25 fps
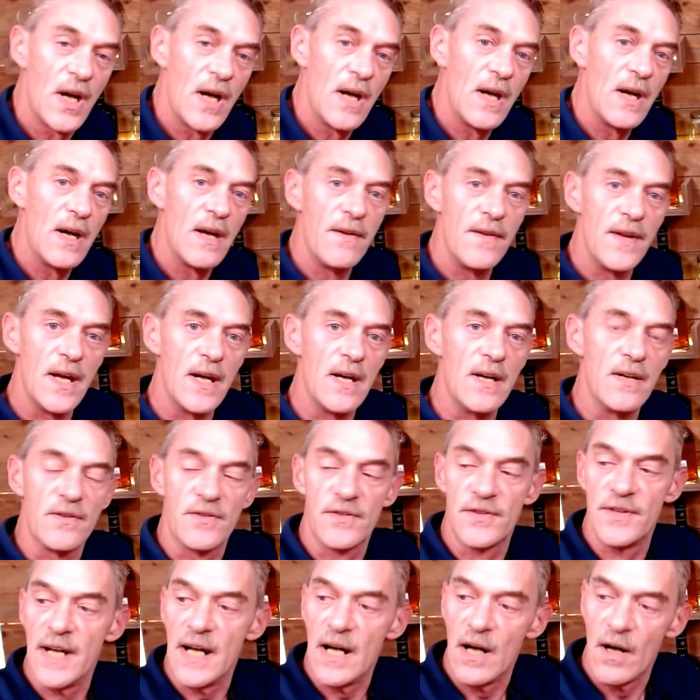that is
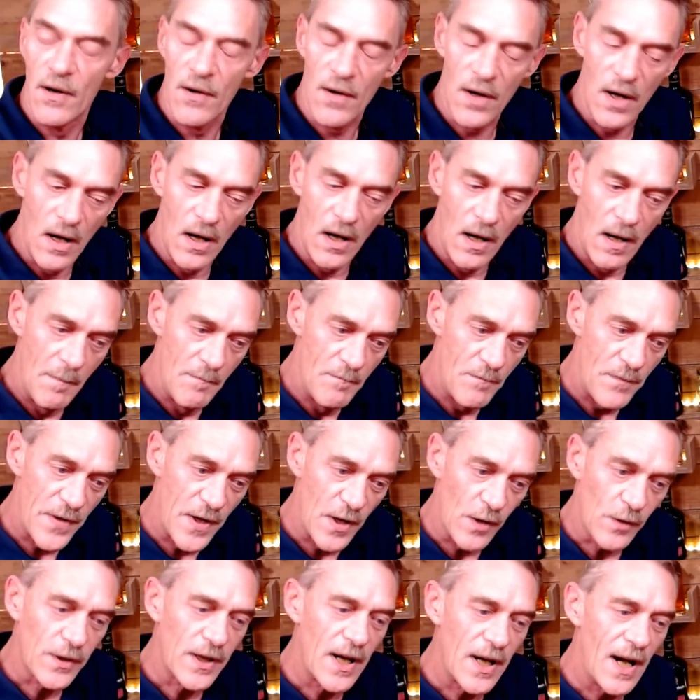their
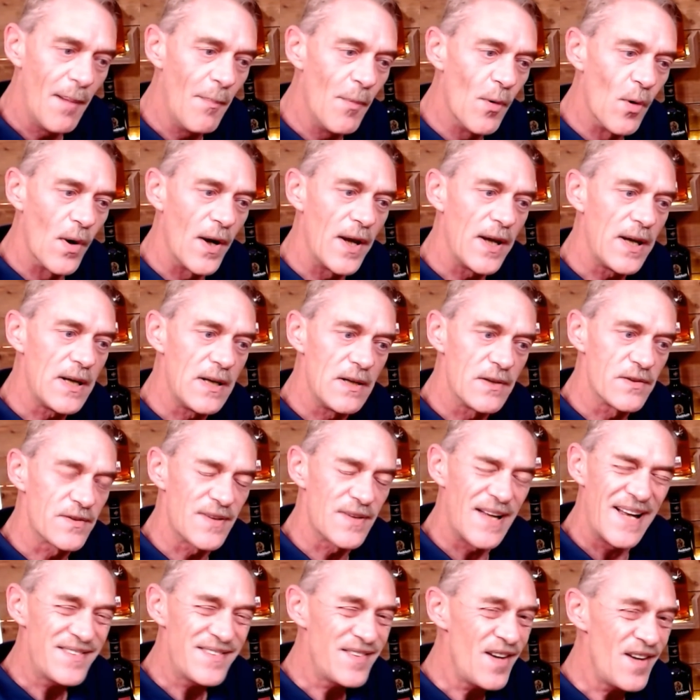Cowboy
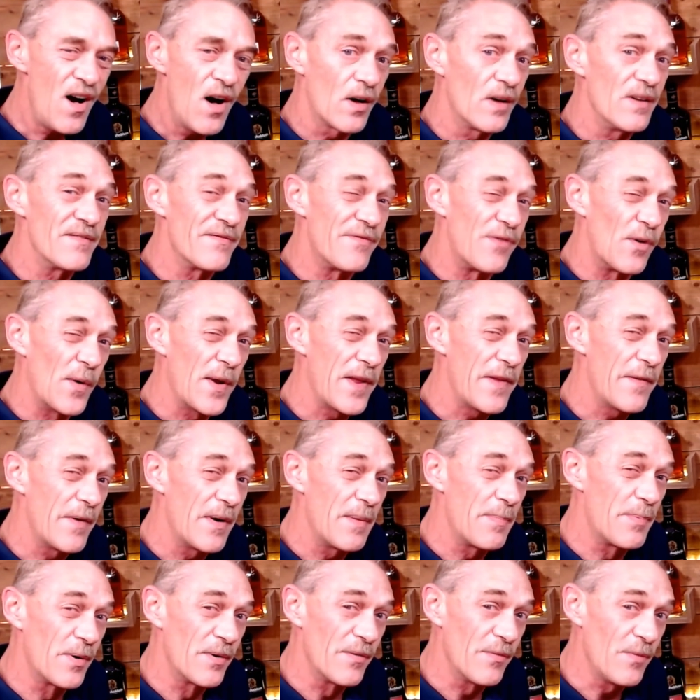that's 143
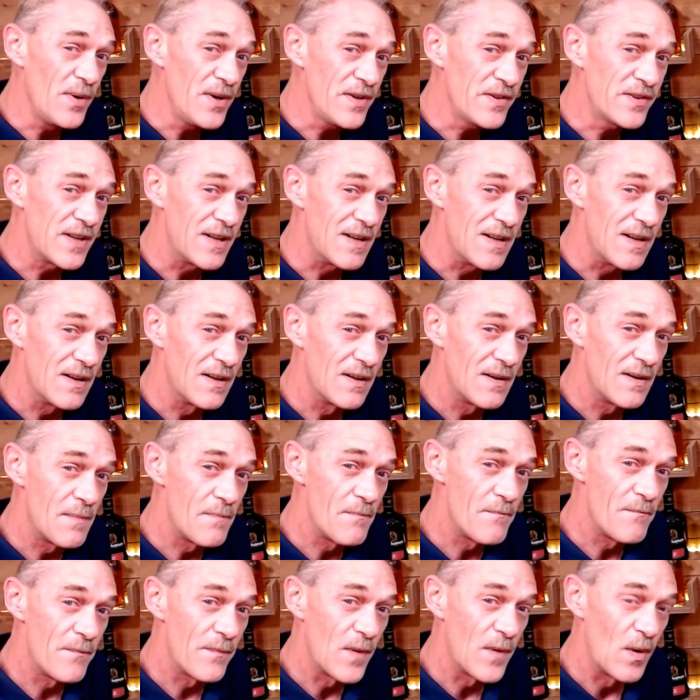proof whiskey,
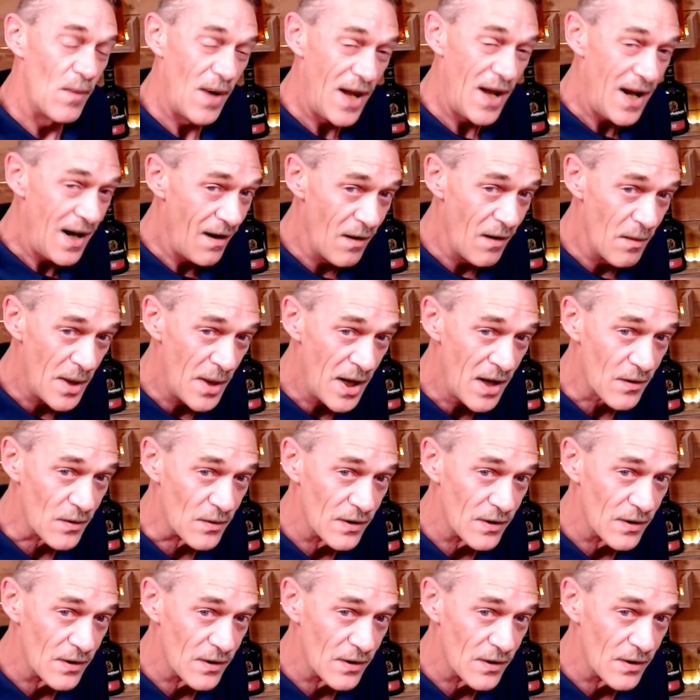right out of the bottle.